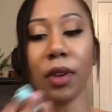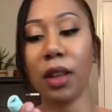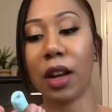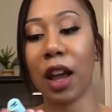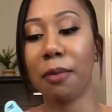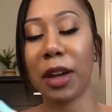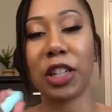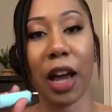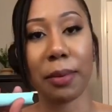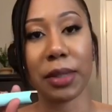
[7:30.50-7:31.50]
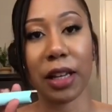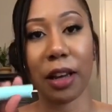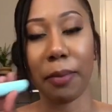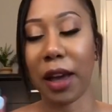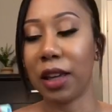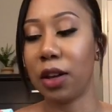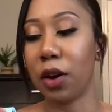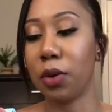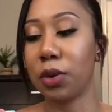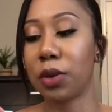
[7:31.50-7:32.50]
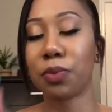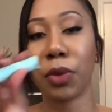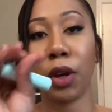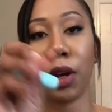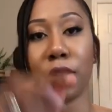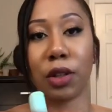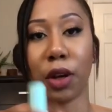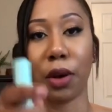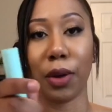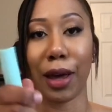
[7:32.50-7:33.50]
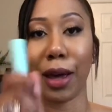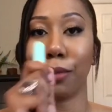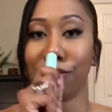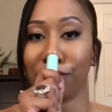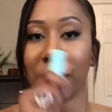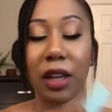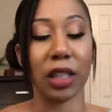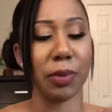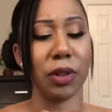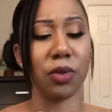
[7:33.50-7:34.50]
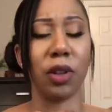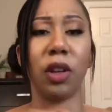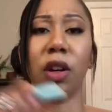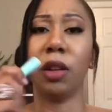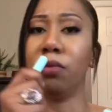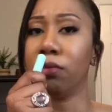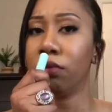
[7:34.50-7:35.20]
And then I have my chapstick by EOS. So yeah, and it smells really good.